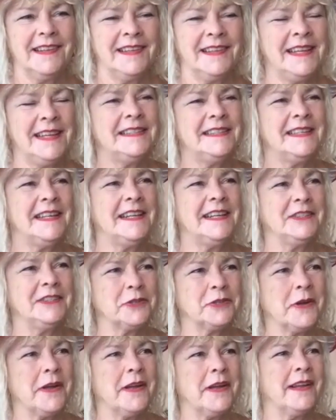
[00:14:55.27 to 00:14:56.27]
He did
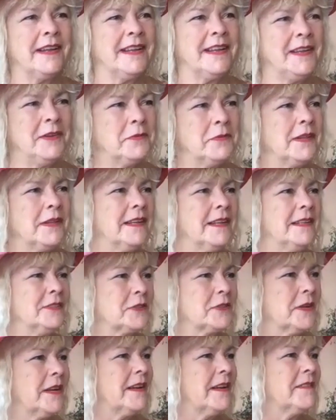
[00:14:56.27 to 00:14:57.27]
enjoy it. He really
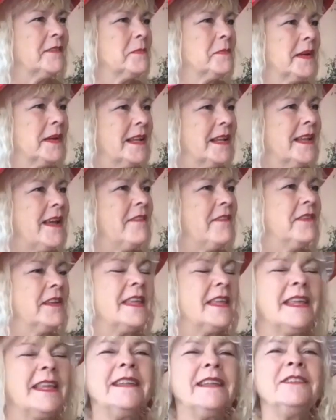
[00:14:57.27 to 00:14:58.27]
enjoyed
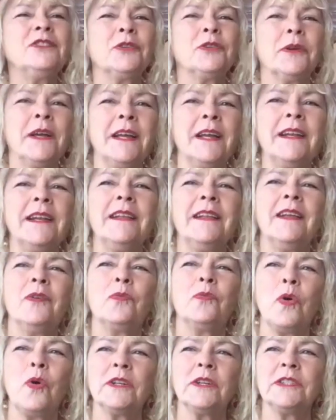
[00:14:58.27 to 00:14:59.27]
he enjoyed
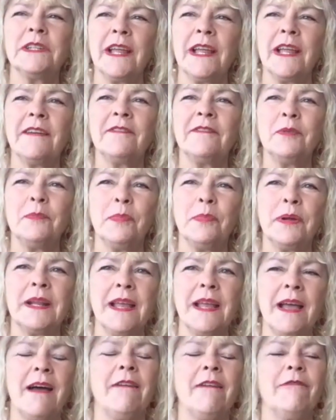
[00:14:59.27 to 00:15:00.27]
watching
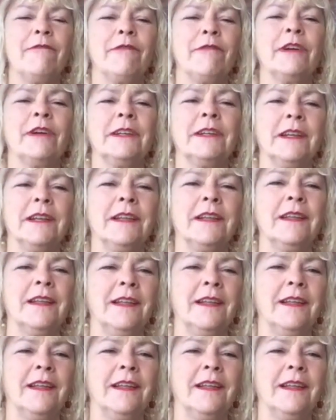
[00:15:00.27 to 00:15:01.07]
everybody have fun.